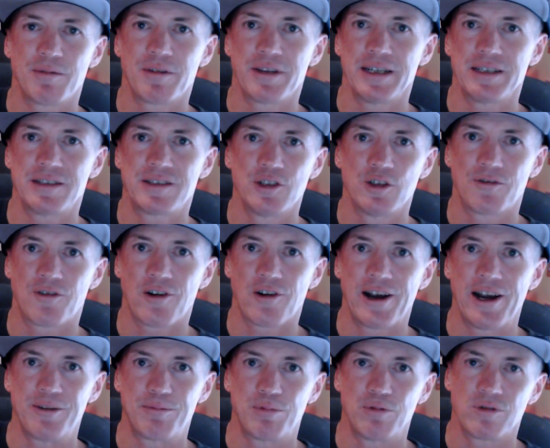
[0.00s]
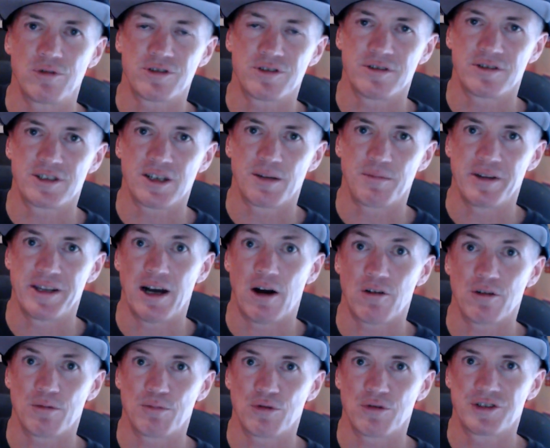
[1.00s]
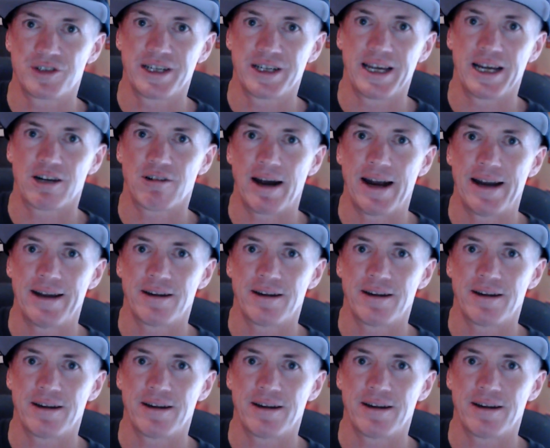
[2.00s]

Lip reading: these Silver Age books and some of the older books to get graded.